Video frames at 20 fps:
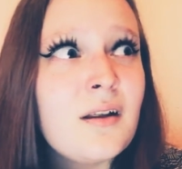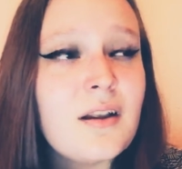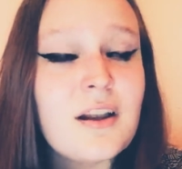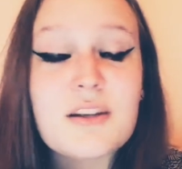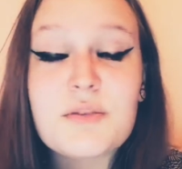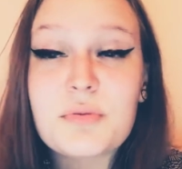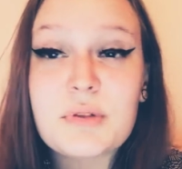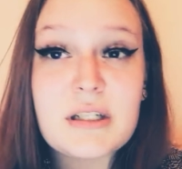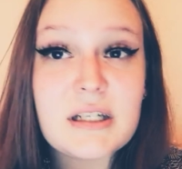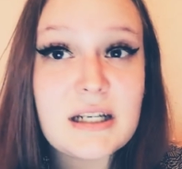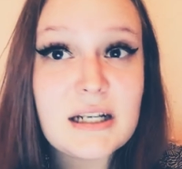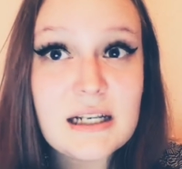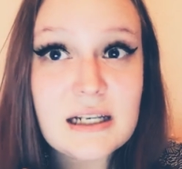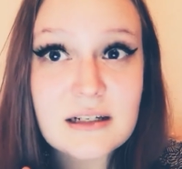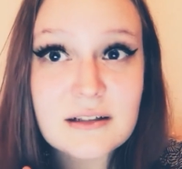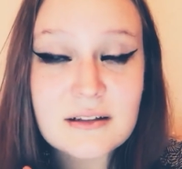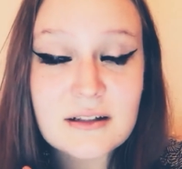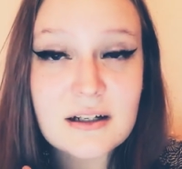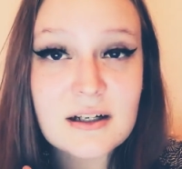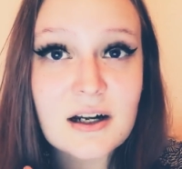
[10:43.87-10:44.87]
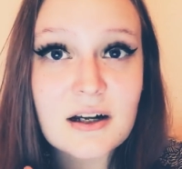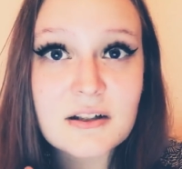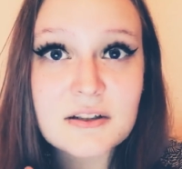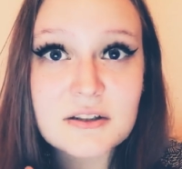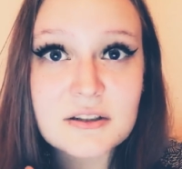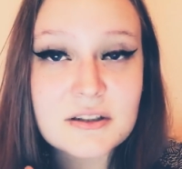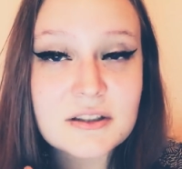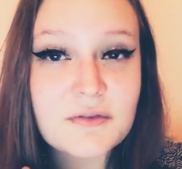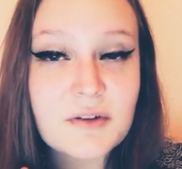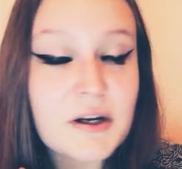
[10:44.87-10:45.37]
That's ridiculous. I can't
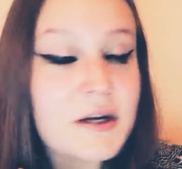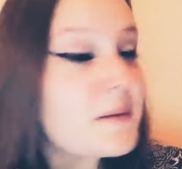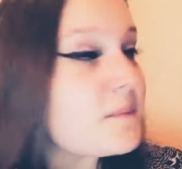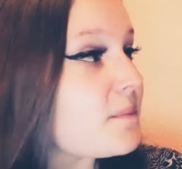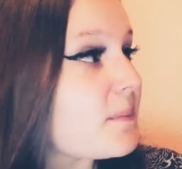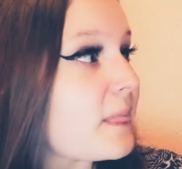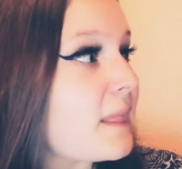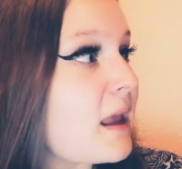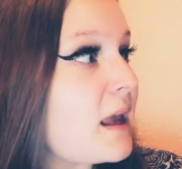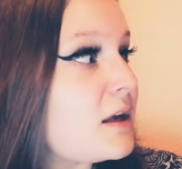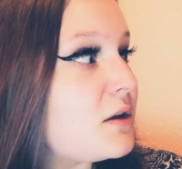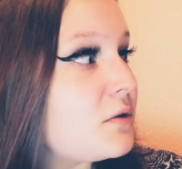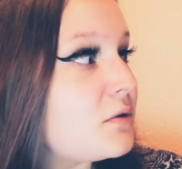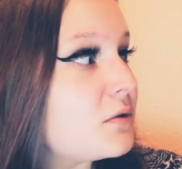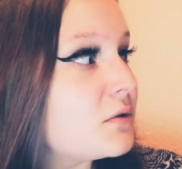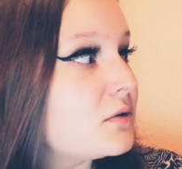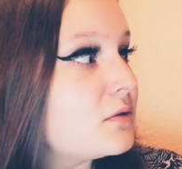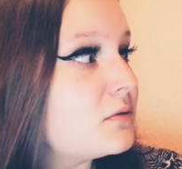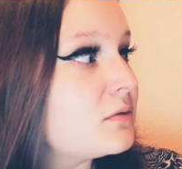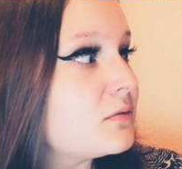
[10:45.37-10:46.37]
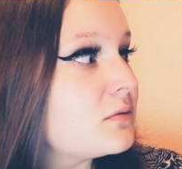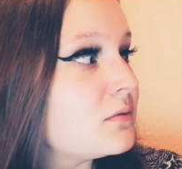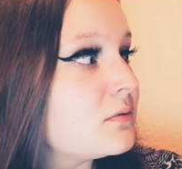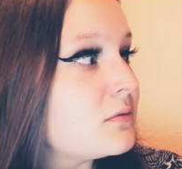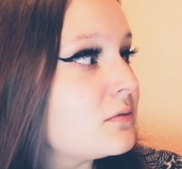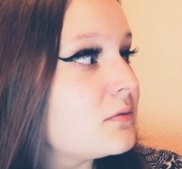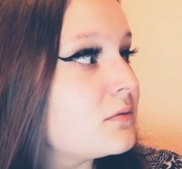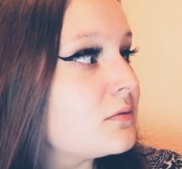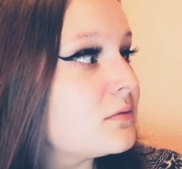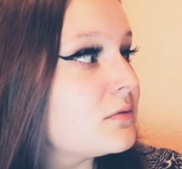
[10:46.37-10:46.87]
justify it. Hey Google,
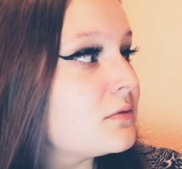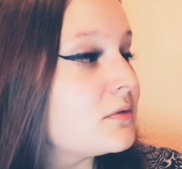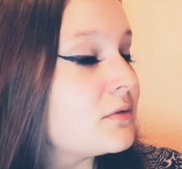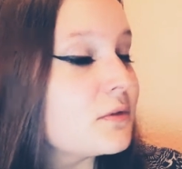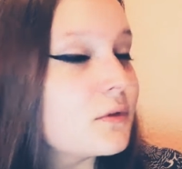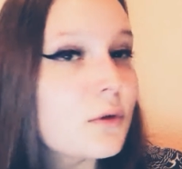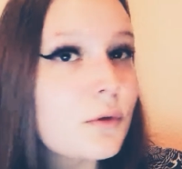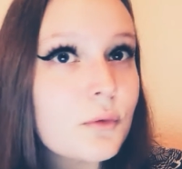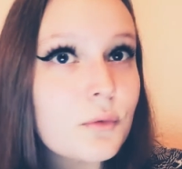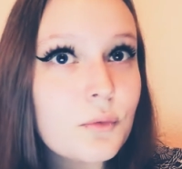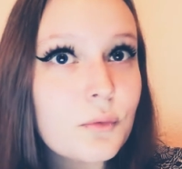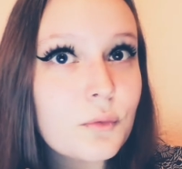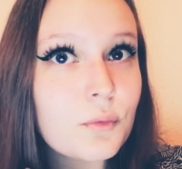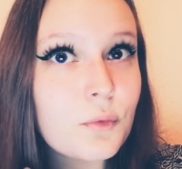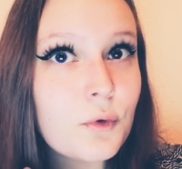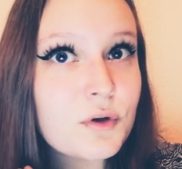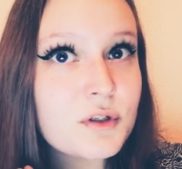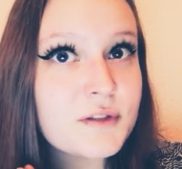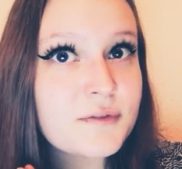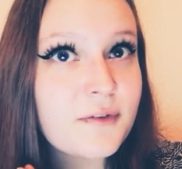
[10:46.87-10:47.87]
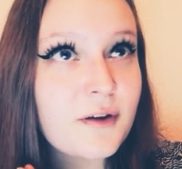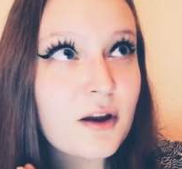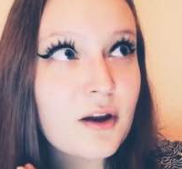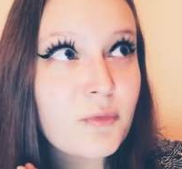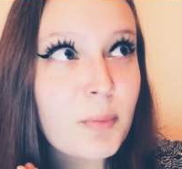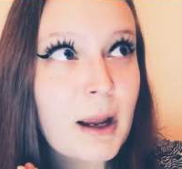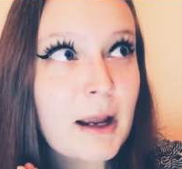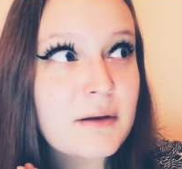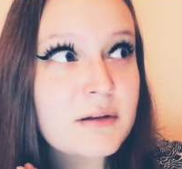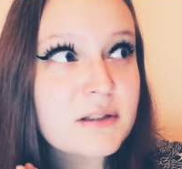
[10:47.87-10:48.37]
what's
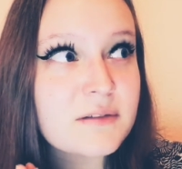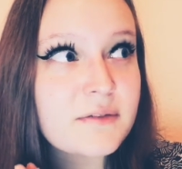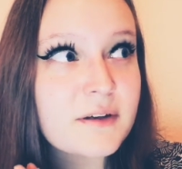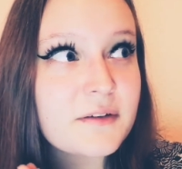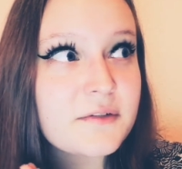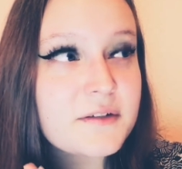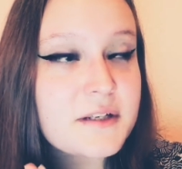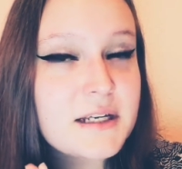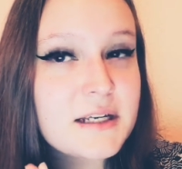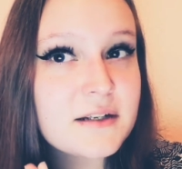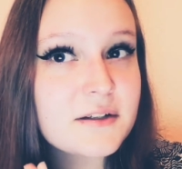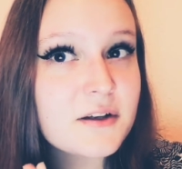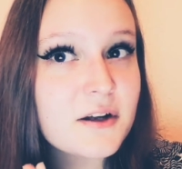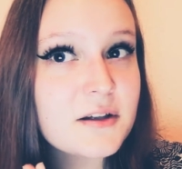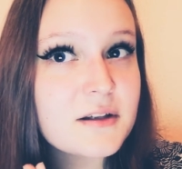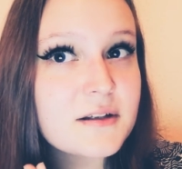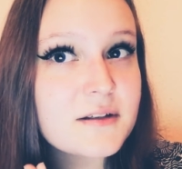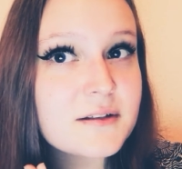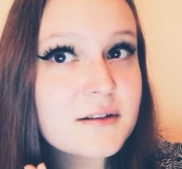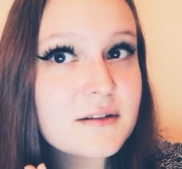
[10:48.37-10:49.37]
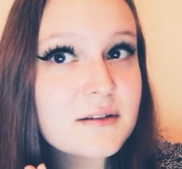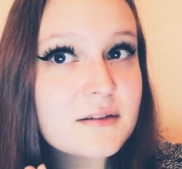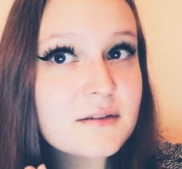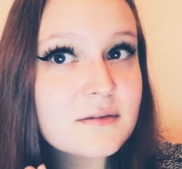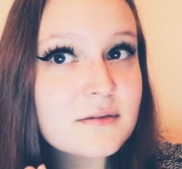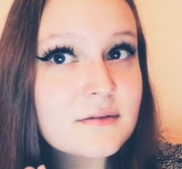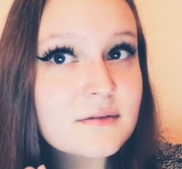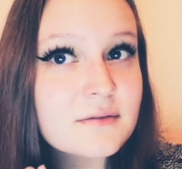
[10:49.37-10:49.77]
£5.50 in dollars?